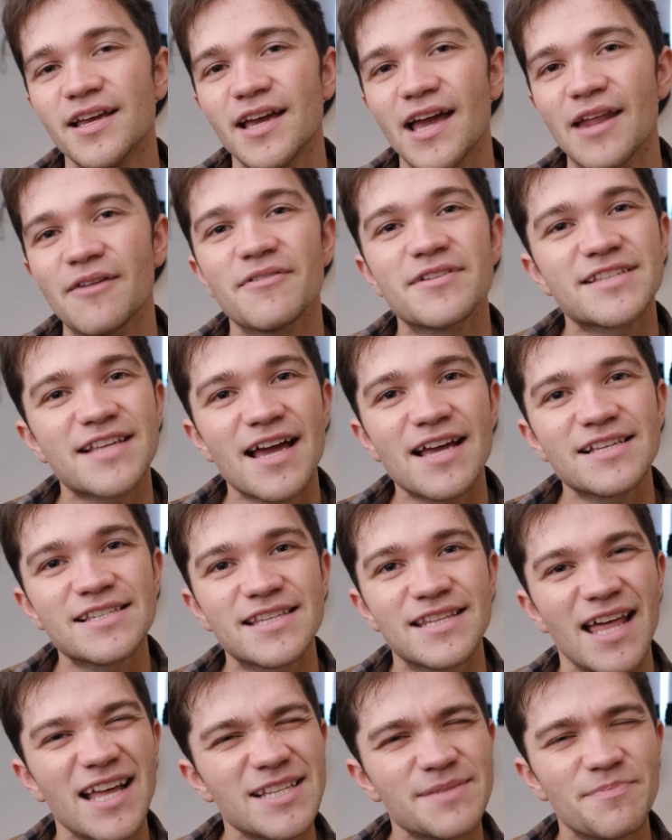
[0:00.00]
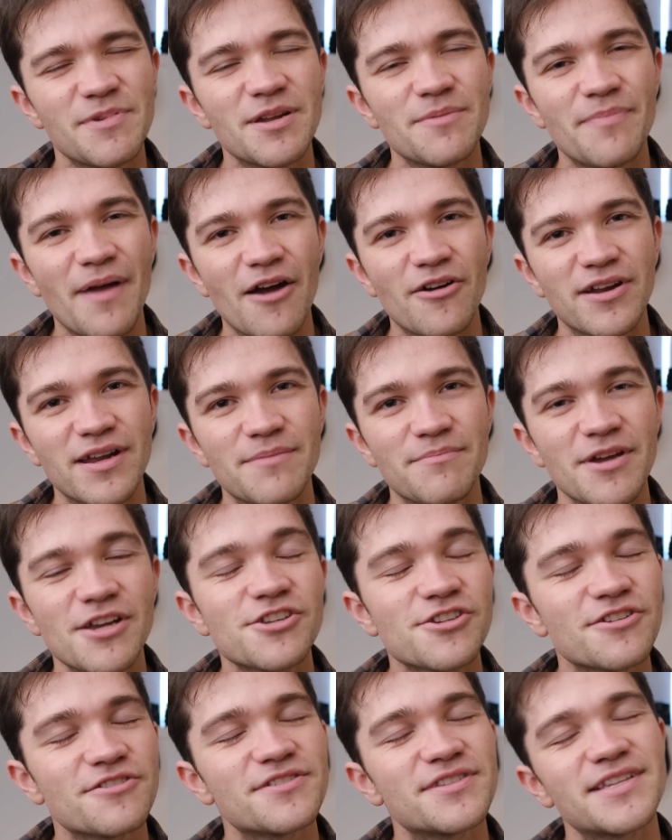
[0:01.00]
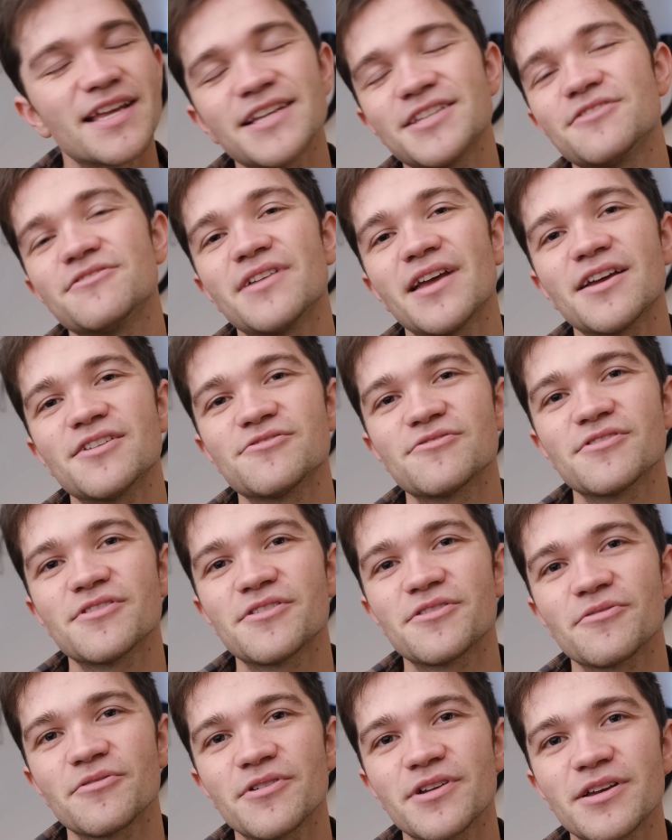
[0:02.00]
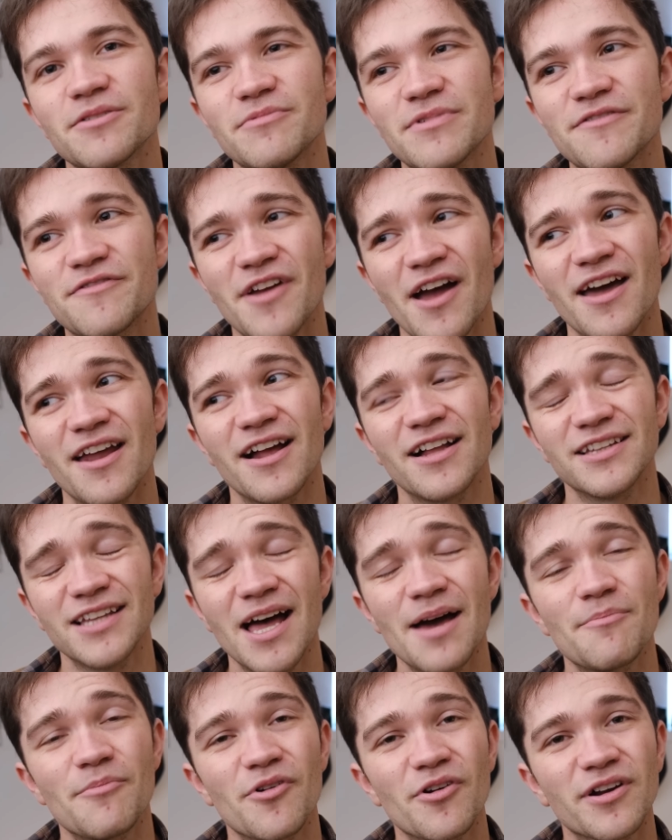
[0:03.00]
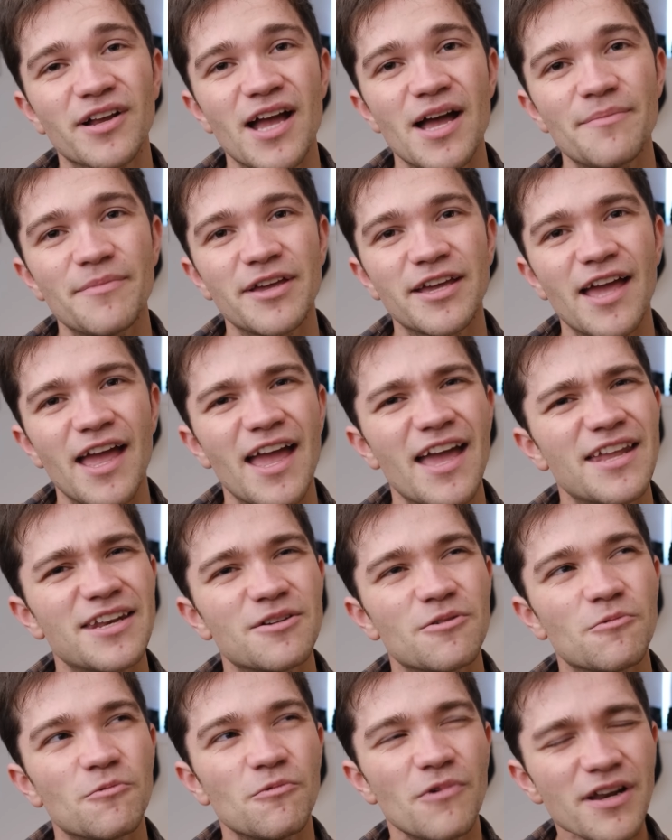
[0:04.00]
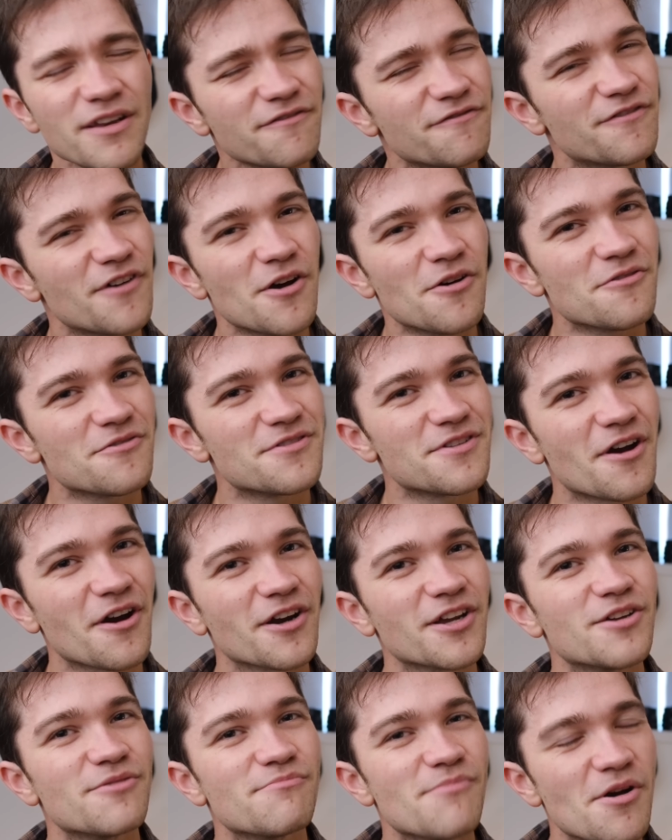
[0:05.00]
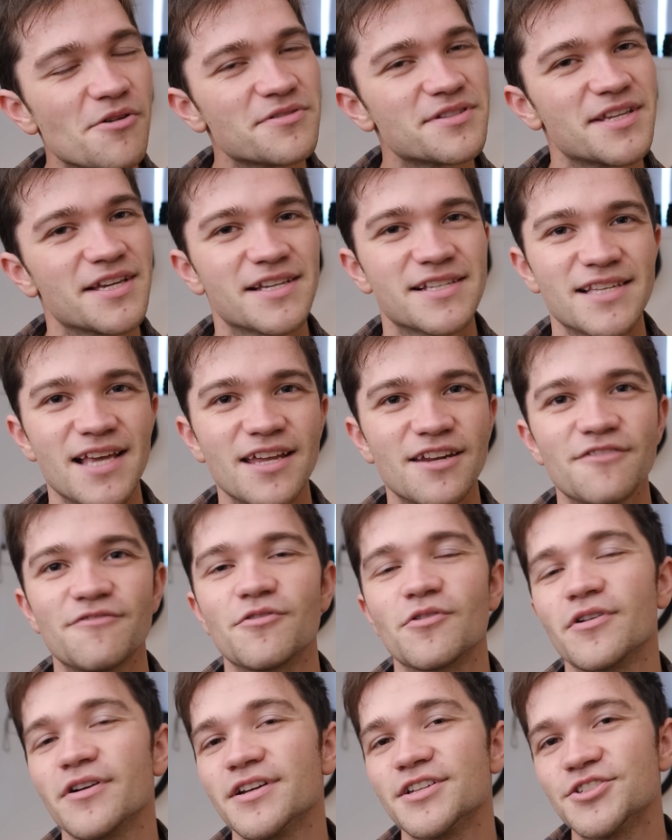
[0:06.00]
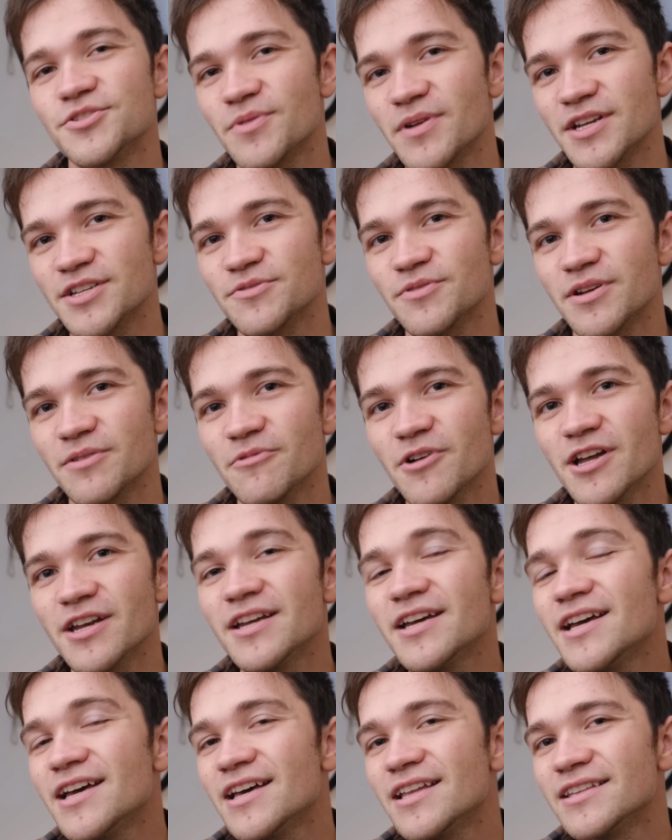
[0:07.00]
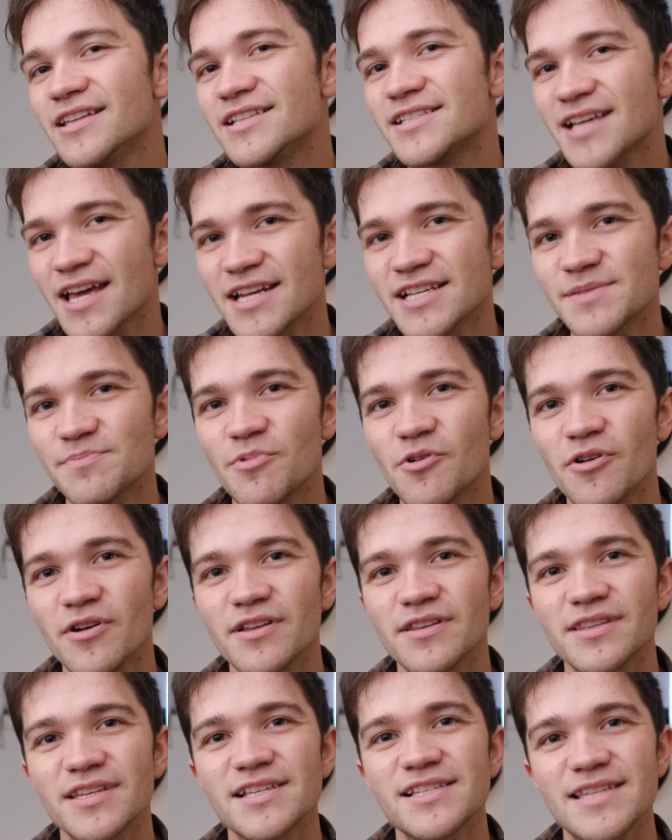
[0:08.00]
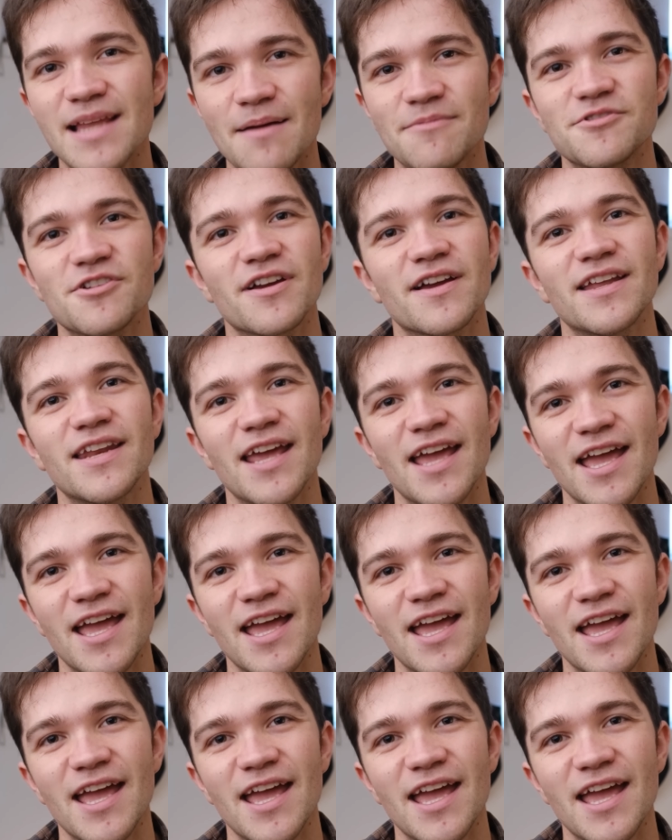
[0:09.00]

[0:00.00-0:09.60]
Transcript: Anyways, guys, that's been about it. Make sure you stay tuned to Android Authority. We've got a lot more coming. And what phone are you most excited for in twenty twenty-one that's gonna sport the Snapdragon